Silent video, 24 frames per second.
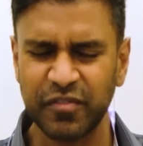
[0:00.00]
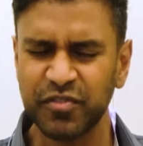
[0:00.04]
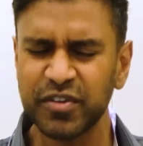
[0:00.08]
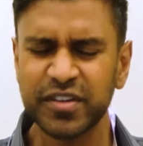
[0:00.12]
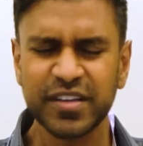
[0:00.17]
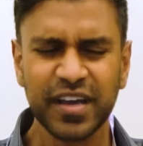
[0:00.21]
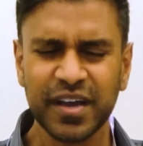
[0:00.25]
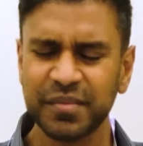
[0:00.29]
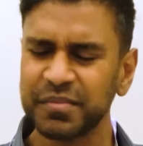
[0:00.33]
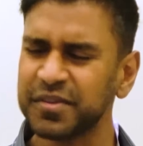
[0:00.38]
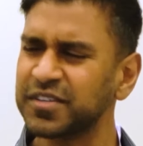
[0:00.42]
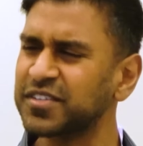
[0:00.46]
every
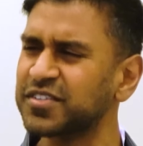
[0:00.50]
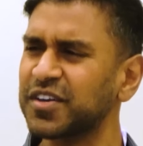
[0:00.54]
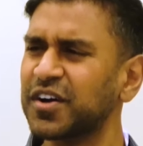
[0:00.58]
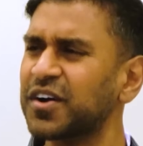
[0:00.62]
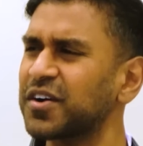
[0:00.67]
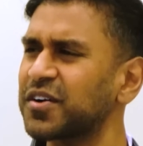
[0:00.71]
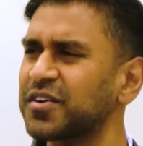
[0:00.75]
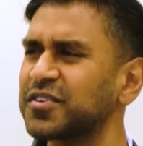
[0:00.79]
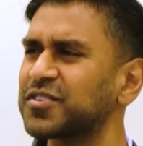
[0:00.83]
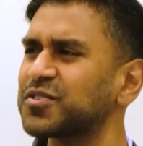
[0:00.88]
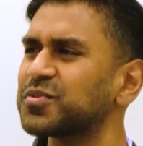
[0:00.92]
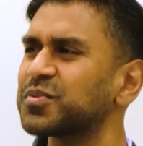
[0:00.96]
time I
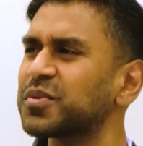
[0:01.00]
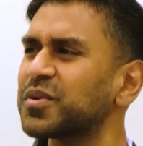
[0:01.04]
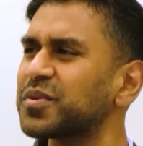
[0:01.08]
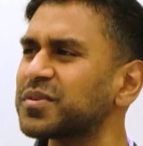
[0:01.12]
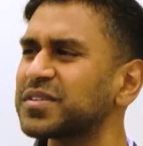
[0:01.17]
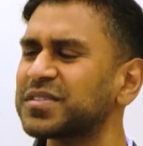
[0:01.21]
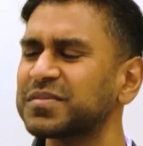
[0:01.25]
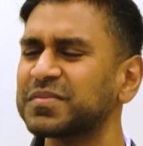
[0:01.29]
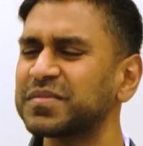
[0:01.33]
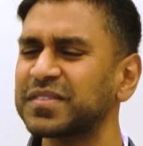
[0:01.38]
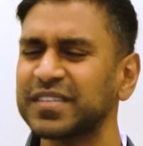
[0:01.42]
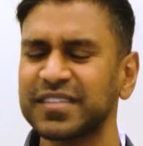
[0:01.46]
saw her, she would
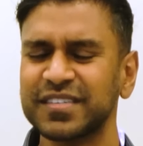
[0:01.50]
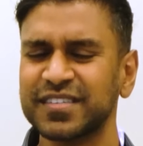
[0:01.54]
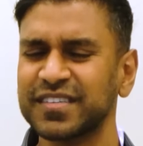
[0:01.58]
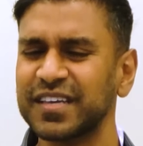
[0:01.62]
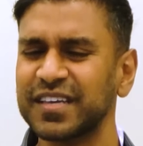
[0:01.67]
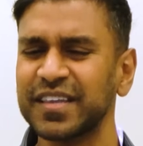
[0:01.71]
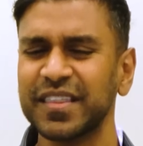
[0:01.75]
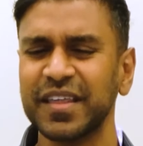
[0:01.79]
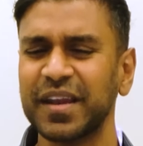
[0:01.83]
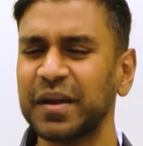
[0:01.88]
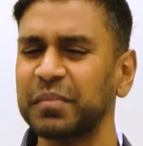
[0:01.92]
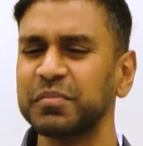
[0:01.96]
always
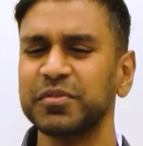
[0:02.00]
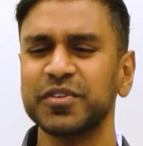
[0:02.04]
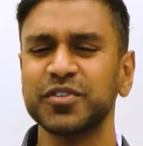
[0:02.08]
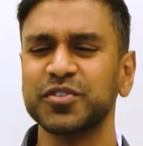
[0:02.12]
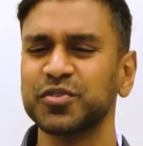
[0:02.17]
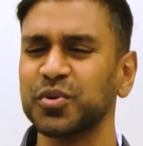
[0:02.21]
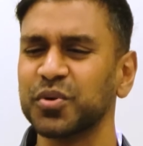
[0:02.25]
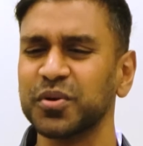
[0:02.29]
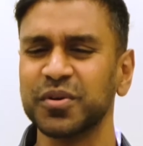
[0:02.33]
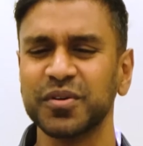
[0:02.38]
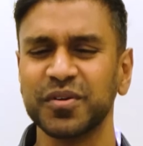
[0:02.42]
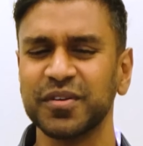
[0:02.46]
say that I'm
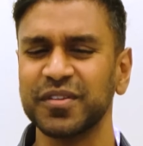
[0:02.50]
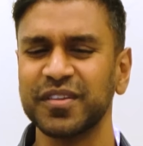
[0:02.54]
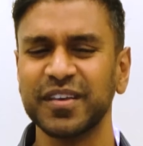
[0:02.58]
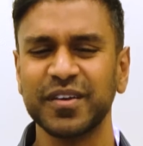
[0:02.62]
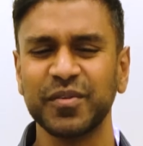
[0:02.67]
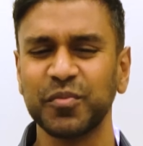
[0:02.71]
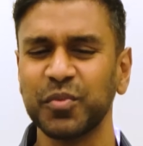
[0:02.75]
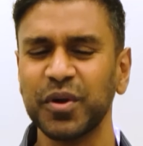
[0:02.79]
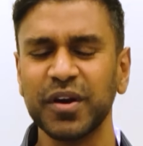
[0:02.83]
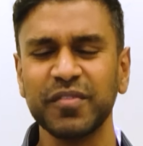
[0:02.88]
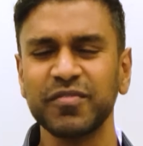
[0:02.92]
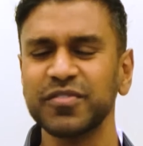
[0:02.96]
disordered.
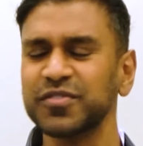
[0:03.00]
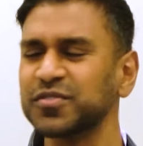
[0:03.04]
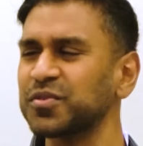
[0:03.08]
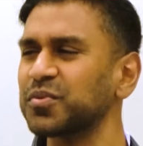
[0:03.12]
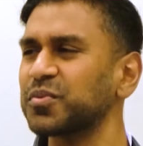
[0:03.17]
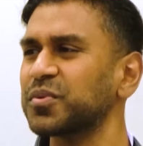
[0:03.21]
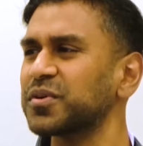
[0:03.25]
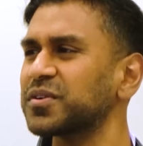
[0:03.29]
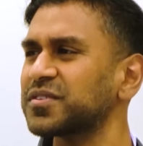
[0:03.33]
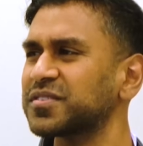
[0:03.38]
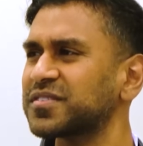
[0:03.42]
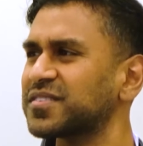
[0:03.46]
Whatever's the
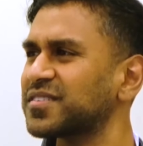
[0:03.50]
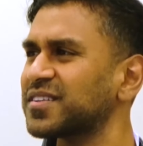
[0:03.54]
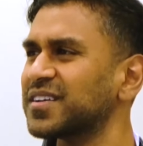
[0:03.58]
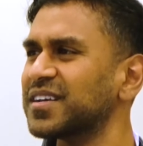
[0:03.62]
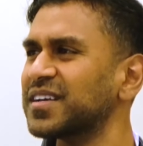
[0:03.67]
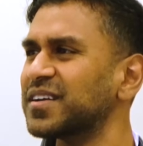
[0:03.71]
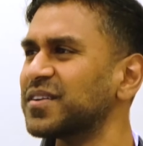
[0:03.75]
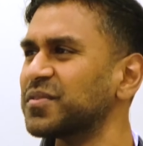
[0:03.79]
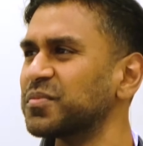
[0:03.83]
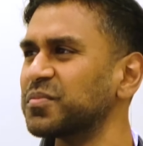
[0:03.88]
worst